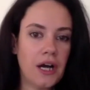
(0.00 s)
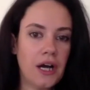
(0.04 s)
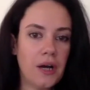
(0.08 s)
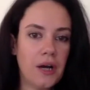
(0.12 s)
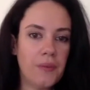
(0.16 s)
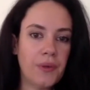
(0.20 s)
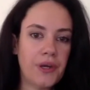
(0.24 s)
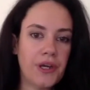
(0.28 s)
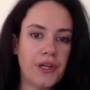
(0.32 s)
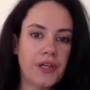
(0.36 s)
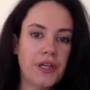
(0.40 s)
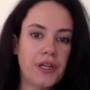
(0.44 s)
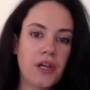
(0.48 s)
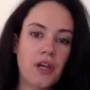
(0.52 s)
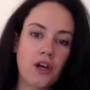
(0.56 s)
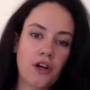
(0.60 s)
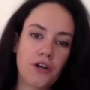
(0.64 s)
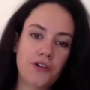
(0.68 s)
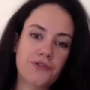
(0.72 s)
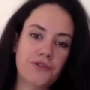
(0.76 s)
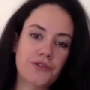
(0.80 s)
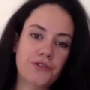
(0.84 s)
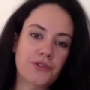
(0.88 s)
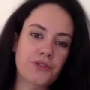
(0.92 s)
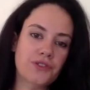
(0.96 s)
But
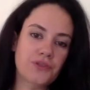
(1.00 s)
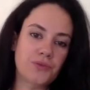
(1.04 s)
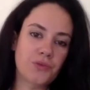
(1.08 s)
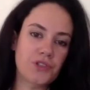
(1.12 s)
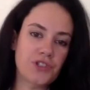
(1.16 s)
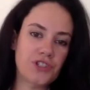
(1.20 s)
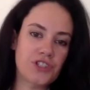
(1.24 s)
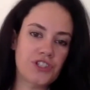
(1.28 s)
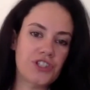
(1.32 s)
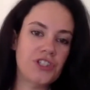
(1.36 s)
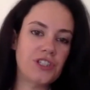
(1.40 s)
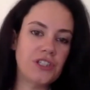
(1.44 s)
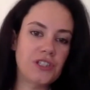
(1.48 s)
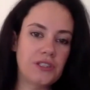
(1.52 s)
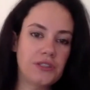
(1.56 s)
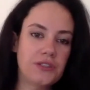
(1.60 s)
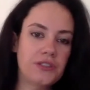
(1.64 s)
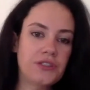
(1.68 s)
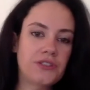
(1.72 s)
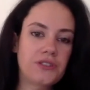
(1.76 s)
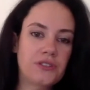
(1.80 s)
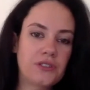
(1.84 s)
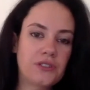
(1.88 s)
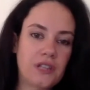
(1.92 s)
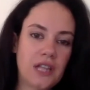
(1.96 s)
of course, once
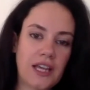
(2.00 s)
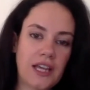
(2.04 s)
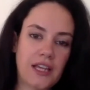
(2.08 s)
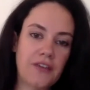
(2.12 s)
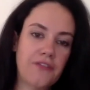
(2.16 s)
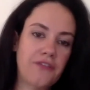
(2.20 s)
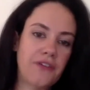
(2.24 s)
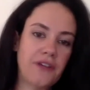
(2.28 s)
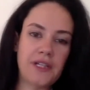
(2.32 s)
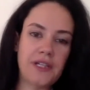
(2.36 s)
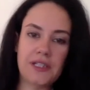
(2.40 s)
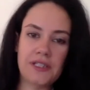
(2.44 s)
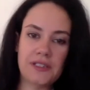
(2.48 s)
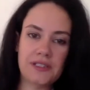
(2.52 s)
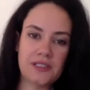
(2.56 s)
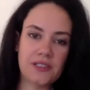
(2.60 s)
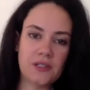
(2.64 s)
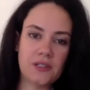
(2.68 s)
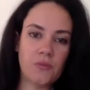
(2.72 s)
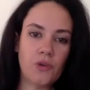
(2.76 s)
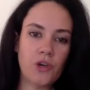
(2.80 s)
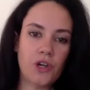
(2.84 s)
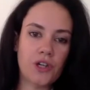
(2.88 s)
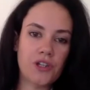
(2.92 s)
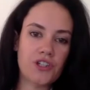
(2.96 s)
she, like if I need
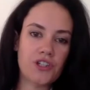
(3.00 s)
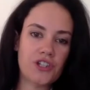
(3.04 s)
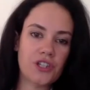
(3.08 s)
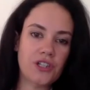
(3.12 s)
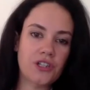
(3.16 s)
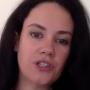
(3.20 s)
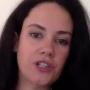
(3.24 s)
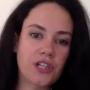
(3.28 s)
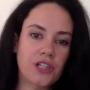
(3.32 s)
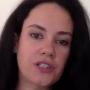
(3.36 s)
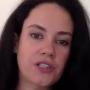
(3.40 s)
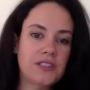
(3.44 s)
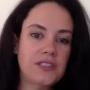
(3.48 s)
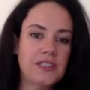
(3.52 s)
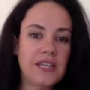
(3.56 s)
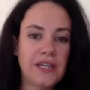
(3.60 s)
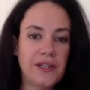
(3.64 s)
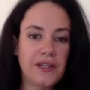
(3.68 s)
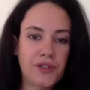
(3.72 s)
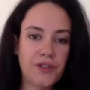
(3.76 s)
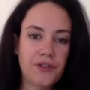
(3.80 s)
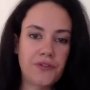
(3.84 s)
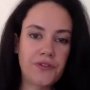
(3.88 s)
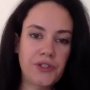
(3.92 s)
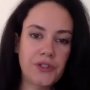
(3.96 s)
someone, she does the
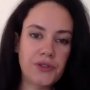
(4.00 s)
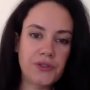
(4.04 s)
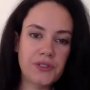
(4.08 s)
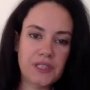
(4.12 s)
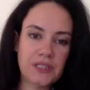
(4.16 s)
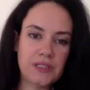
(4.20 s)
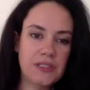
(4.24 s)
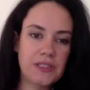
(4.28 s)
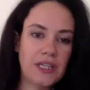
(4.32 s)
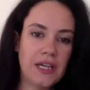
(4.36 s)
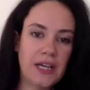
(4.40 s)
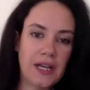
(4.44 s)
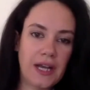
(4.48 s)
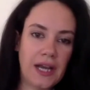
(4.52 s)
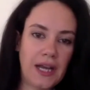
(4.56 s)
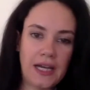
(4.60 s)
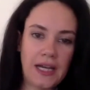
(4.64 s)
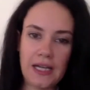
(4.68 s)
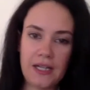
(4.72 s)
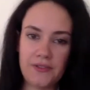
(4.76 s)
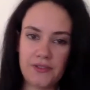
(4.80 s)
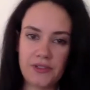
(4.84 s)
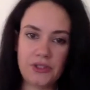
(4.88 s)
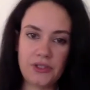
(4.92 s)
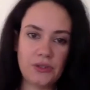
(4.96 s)
interviews and then I
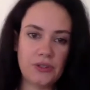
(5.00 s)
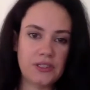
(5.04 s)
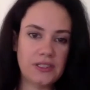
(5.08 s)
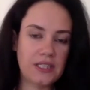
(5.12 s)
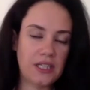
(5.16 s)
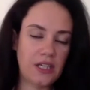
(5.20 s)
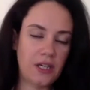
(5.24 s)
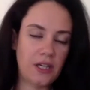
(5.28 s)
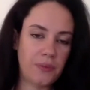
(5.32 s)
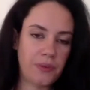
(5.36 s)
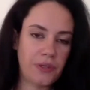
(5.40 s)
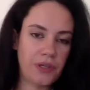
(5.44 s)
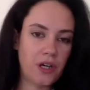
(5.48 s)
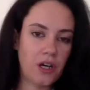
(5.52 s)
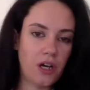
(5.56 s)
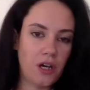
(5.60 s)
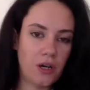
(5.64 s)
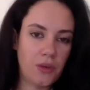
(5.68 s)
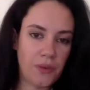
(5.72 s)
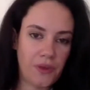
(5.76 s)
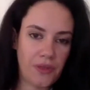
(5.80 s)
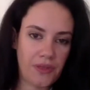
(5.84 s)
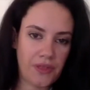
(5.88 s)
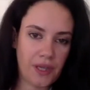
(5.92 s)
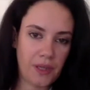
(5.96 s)
have to set up a call
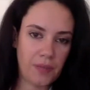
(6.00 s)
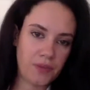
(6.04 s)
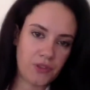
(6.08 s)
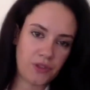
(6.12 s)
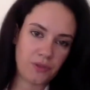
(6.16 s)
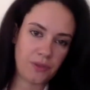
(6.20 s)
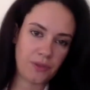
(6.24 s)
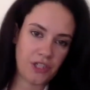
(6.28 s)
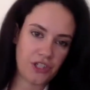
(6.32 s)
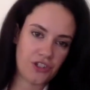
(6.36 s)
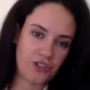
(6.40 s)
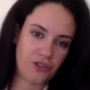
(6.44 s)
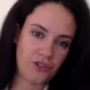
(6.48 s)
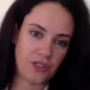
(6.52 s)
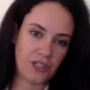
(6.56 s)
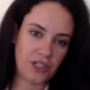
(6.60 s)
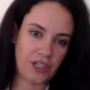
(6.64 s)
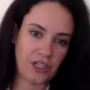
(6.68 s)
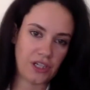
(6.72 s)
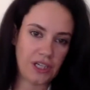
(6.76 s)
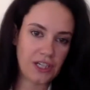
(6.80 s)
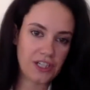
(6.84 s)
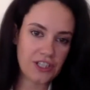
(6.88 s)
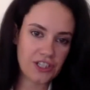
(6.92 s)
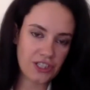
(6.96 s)
with them to make sure the
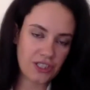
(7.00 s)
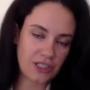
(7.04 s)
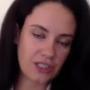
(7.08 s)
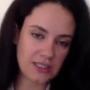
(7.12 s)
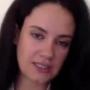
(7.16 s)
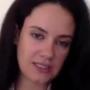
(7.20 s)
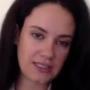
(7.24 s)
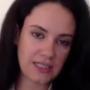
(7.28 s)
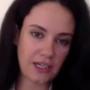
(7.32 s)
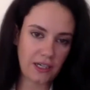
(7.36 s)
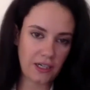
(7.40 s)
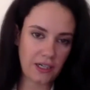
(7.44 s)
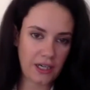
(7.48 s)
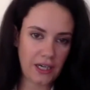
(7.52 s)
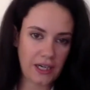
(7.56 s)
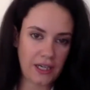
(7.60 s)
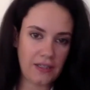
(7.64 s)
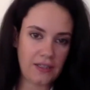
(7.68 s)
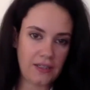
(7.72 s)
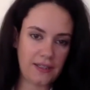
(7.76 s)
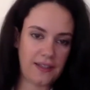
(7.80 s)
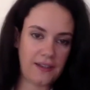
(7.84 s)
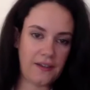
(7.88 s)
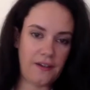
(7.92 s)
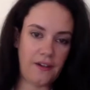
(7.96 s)
connection is there
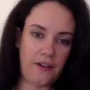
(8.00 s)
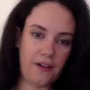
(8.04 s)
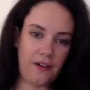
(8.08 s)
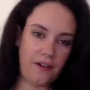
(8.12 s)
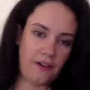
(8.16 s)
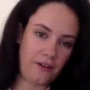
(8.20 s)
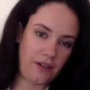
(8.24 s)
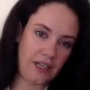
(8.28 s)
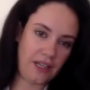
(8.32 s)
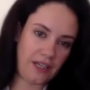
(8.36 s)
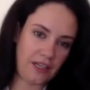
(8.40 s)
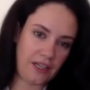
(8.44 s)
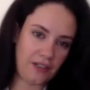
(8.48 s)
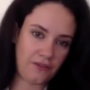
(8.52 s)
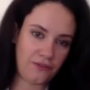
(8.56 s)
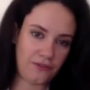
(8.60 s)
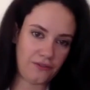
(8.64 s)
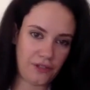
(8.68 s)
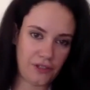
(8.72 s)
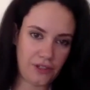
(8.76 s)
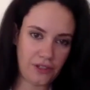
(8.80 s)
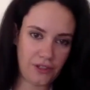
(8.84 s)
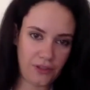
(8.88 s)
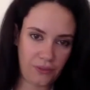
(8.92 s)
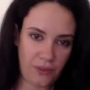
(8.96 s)
and they're in it
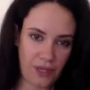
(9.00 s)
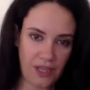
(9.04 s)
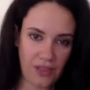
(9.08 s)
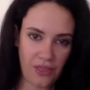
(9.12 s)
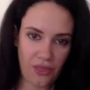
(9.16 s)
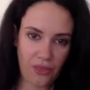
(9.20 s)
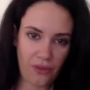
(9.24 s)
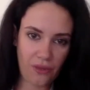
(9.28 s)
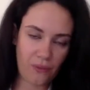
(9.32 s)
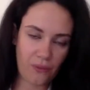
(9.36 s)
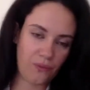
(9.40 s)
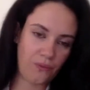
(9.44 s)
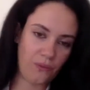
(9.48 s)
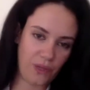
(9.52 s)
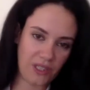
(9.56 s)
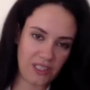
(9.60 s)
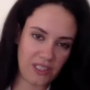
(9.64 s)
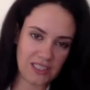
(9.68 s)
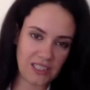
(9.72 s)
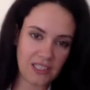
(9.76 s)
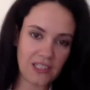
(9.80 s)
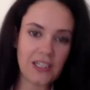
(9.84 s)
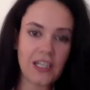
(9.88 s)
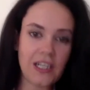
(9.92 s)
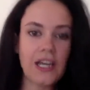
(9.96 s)
for the right
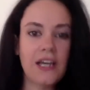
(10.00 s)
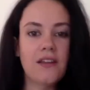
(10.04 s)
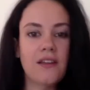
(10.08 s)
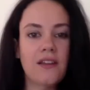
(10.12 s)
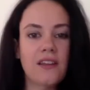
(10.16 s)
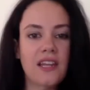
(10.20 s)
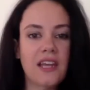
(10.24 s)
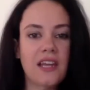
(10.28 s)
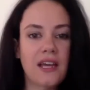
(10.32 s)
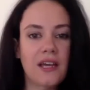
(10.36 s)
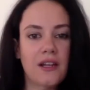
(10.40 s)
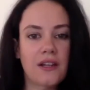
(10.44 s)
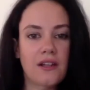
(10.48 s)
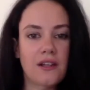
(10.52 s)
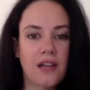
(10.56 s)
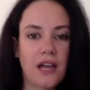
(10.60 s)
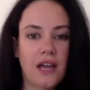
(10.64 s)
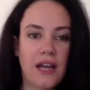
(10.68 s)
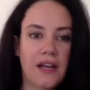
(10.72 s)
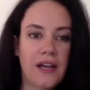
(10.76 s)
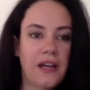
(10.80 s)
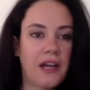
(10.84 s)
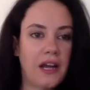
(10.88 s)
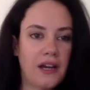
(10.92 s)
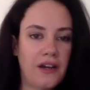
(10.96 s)
reason. And then
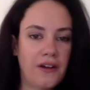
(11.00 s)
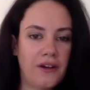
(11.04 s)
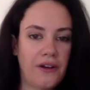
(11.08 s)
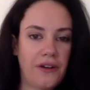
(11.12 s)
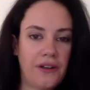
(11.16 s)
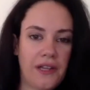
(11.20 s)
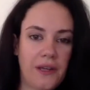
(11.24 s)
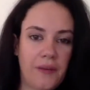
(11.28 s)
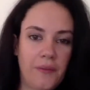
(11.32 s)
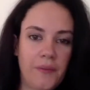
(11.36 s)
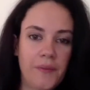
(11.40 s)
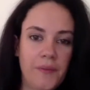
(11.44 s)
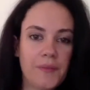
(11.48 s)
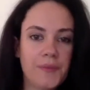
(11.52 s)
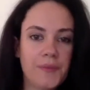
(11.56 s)
I hire them.